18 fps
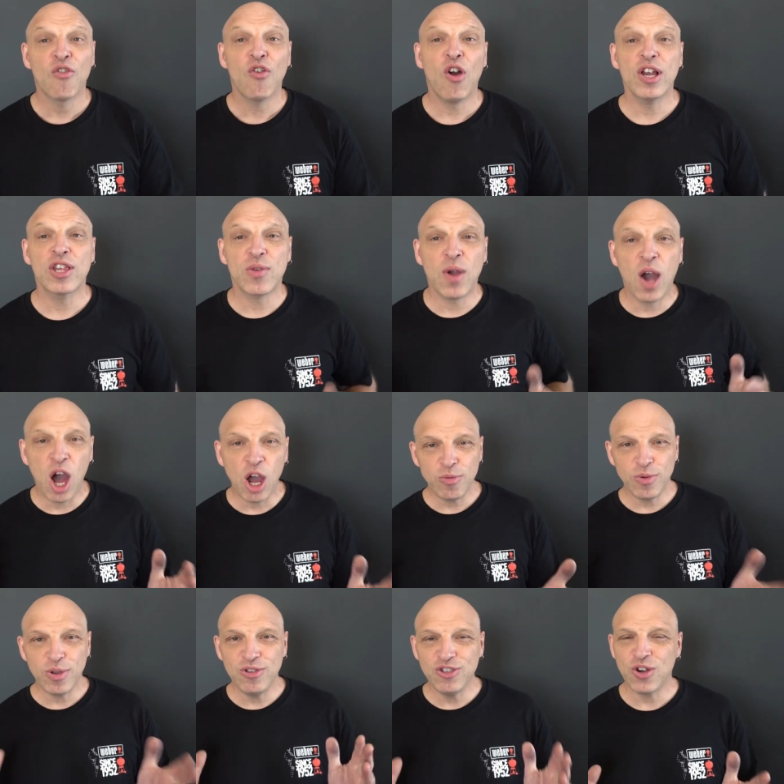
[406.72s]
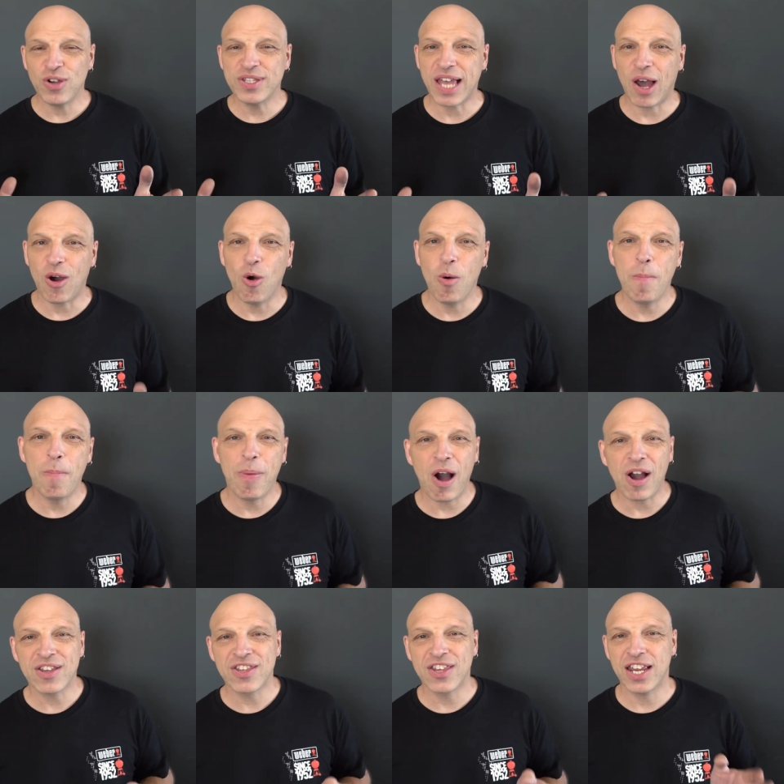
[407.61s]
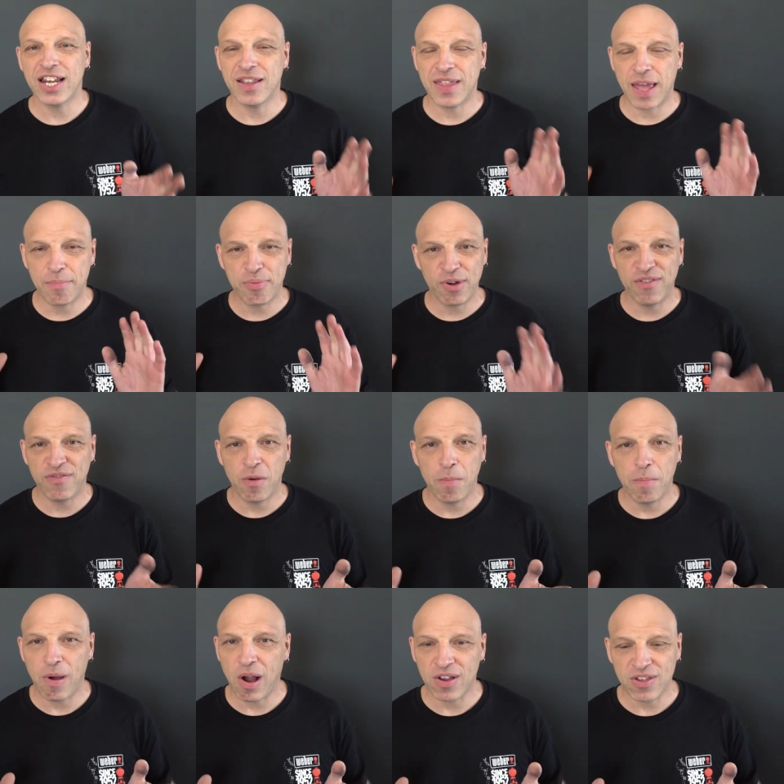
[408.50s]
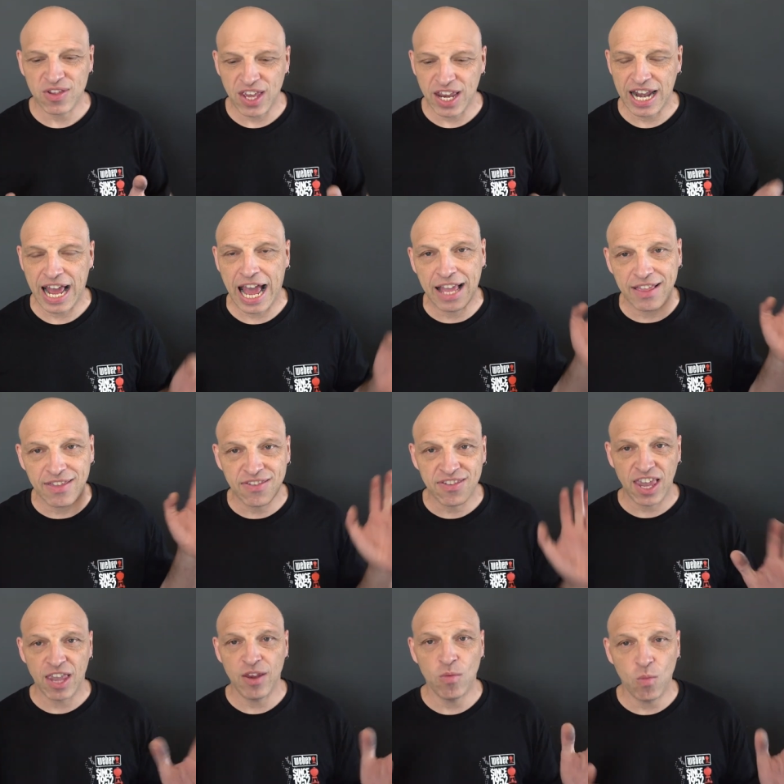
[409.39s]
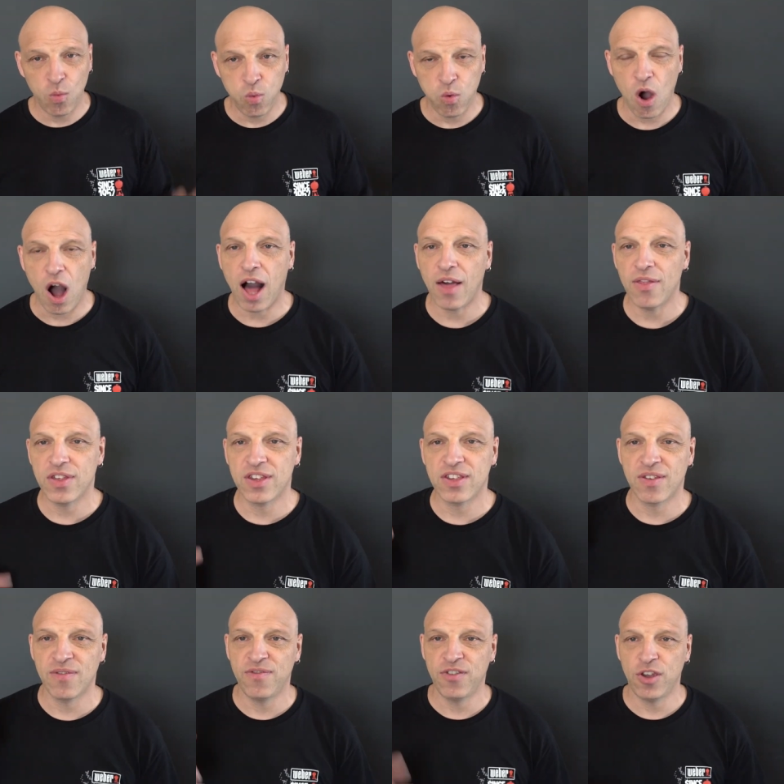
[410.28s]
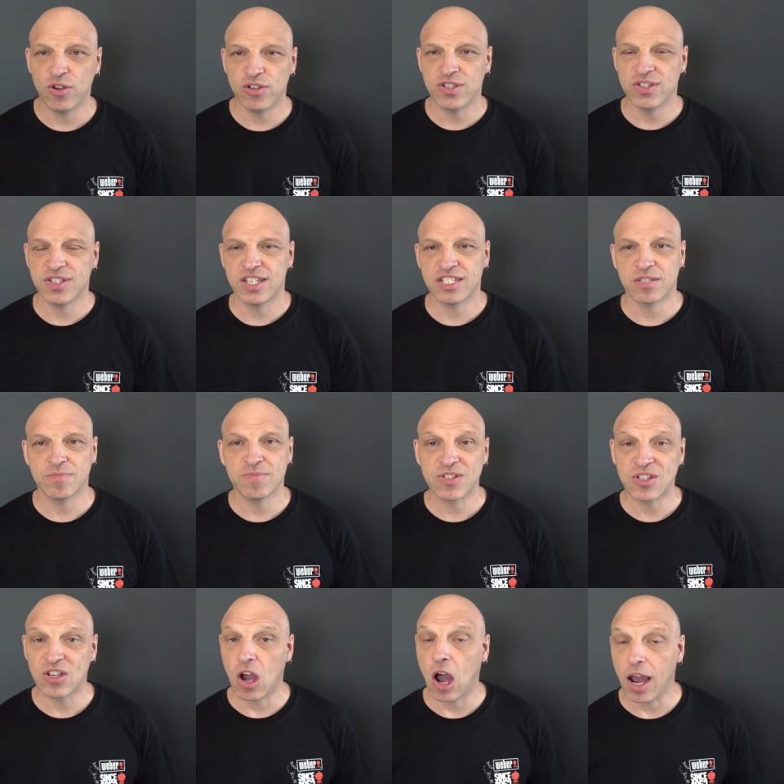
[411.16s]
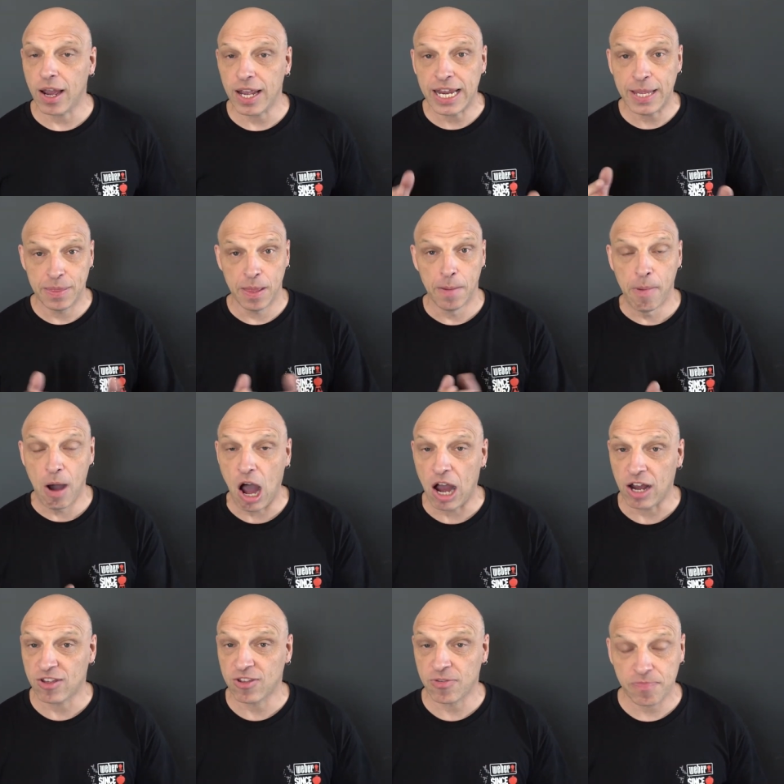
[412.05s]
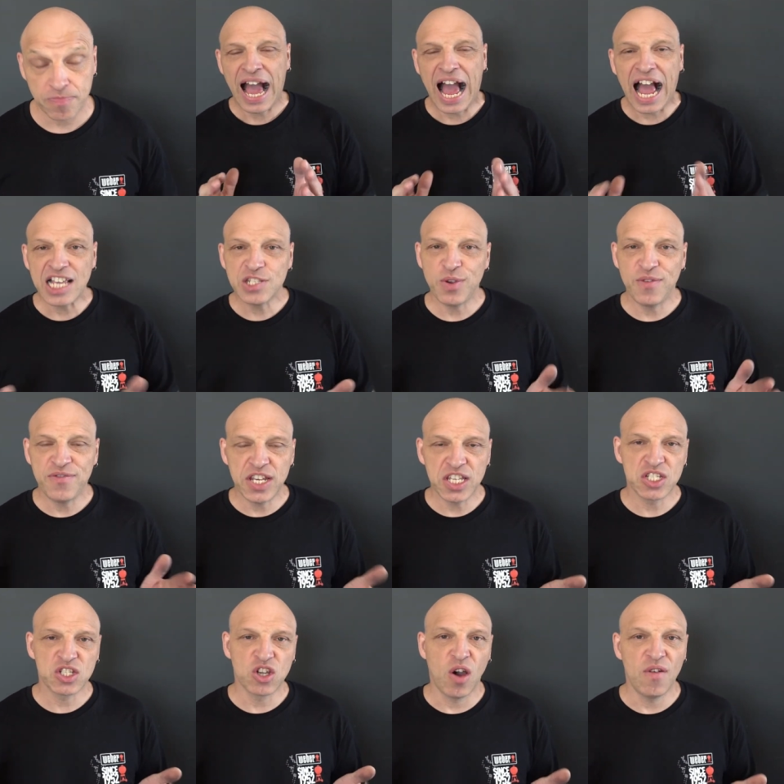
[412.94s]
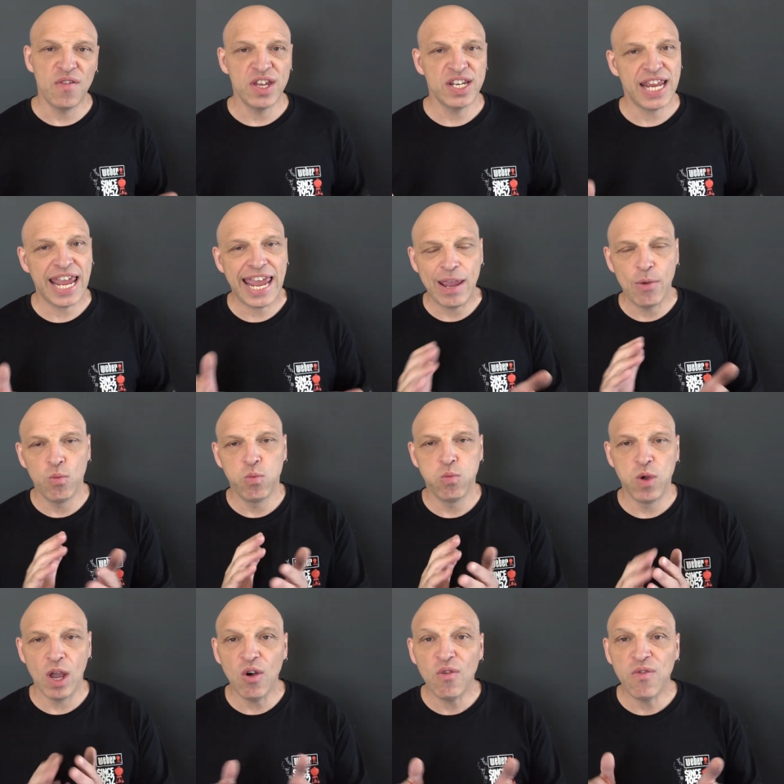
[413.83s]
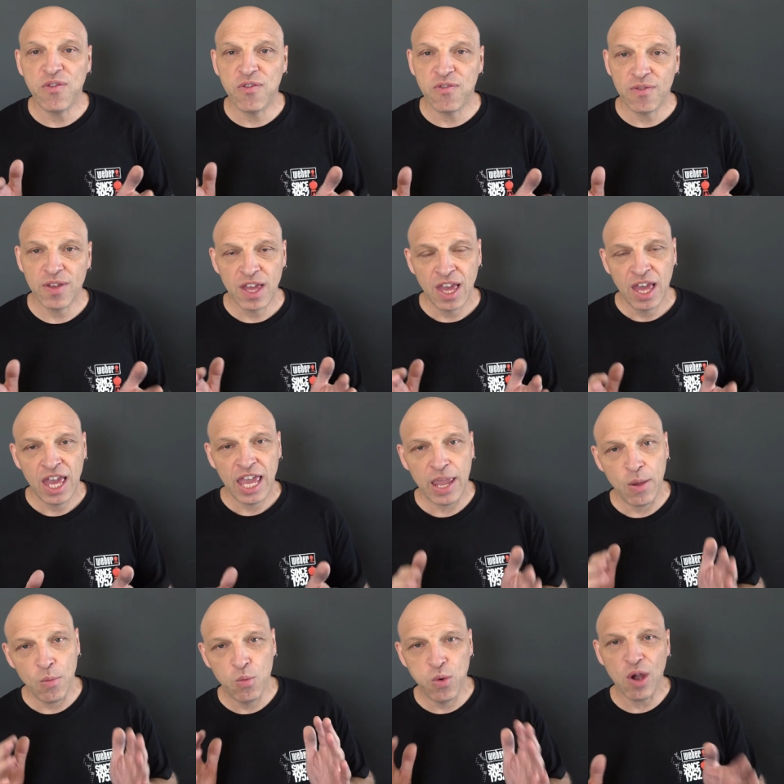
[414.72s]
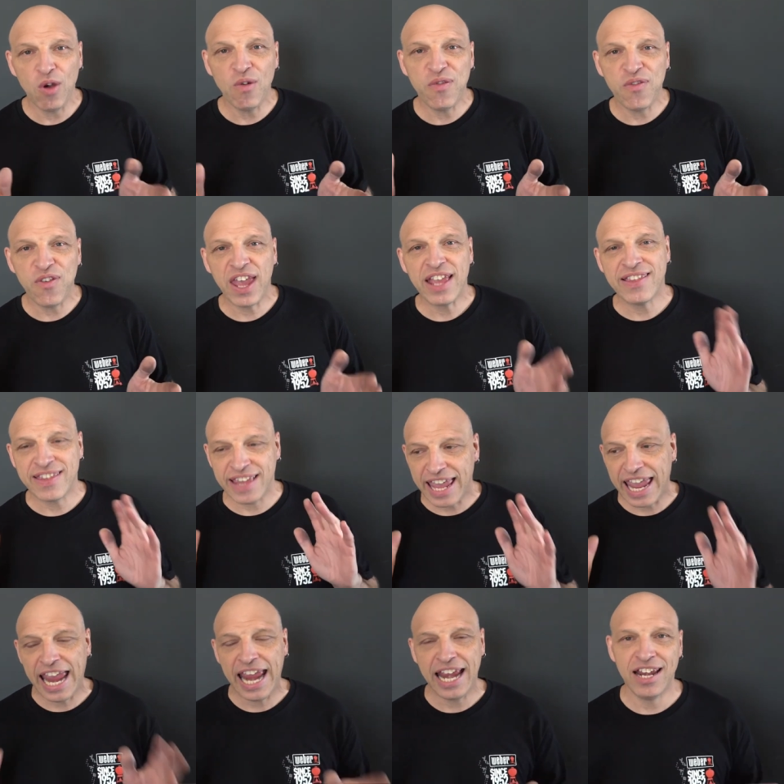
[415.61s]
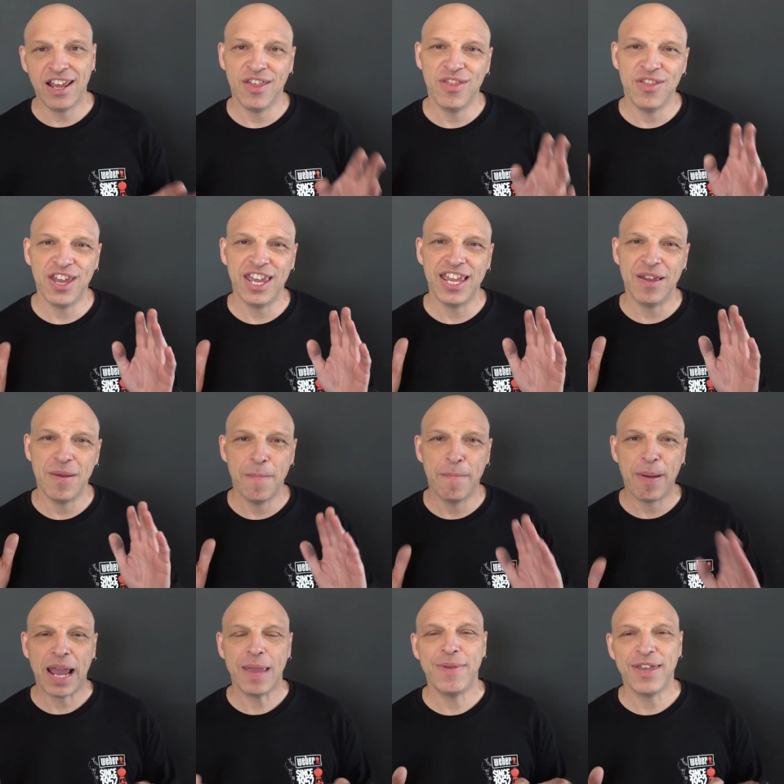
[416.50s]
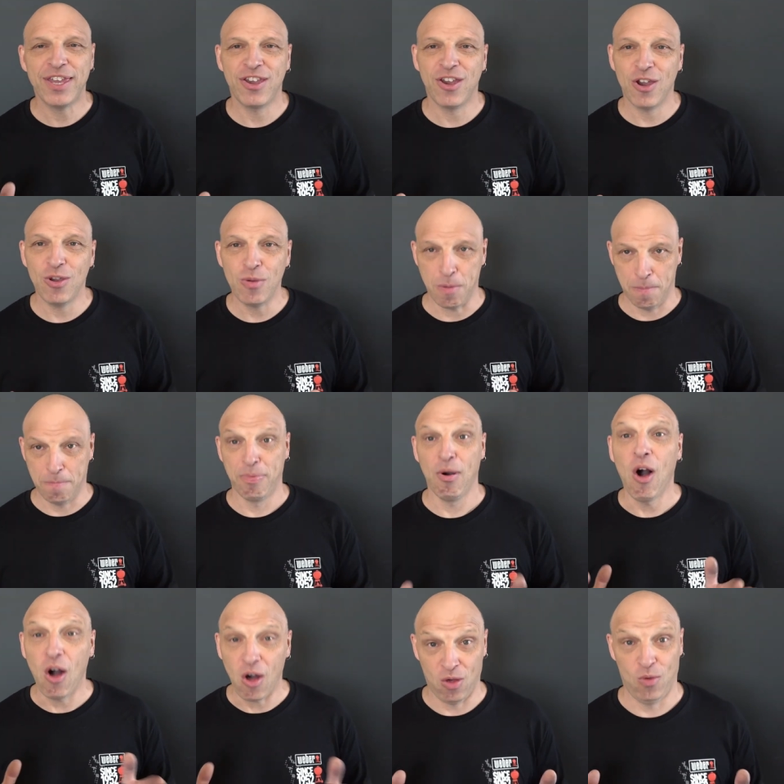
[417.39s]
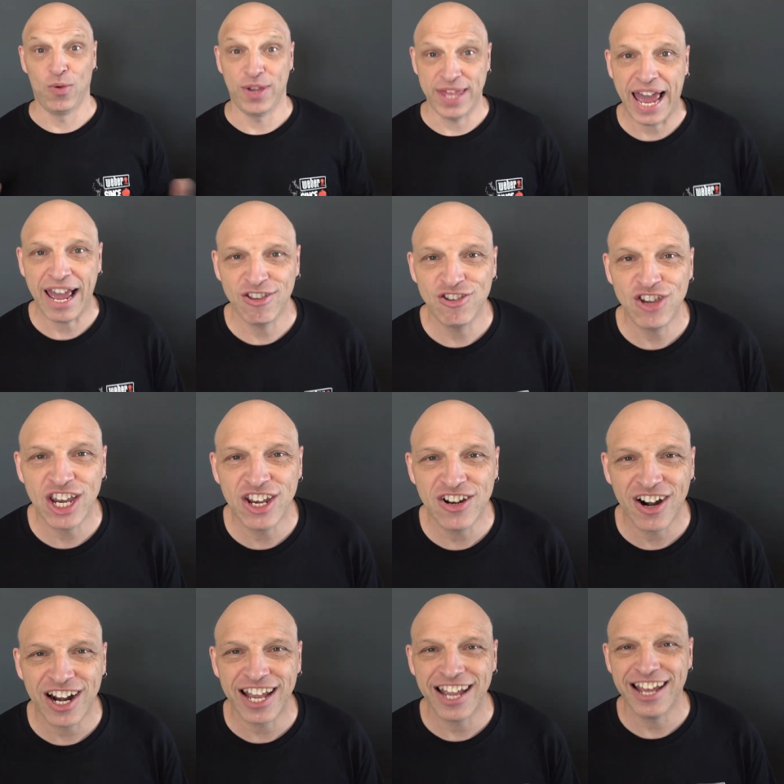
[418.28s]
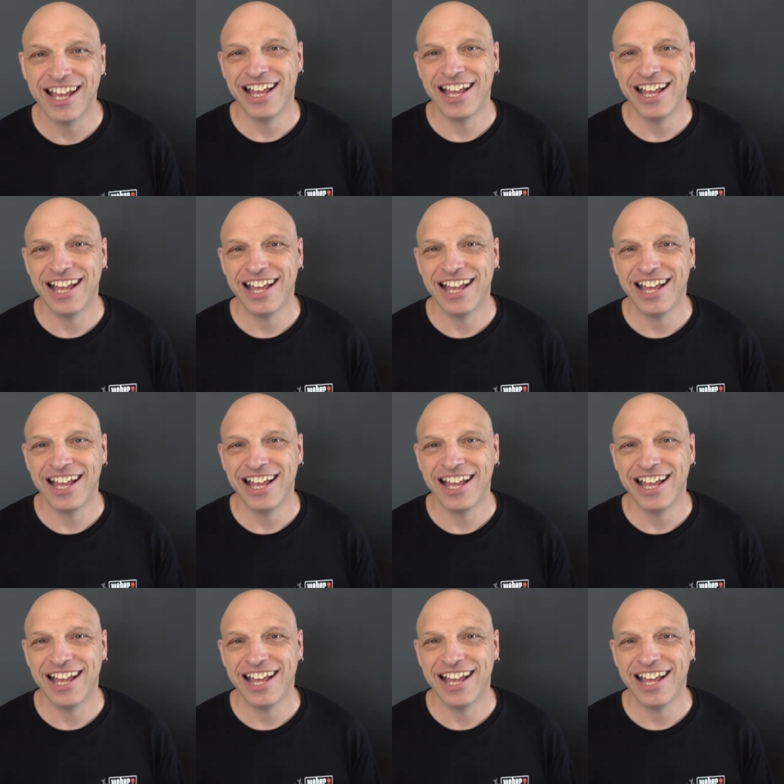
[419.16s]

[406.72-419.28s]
Right, so I hope you enjoyed that unboxing, that brief unboxing, and seeing what this infusion system's got in the box. As we've discovered, it will it will fit in the baby Q, but without a chicken on it.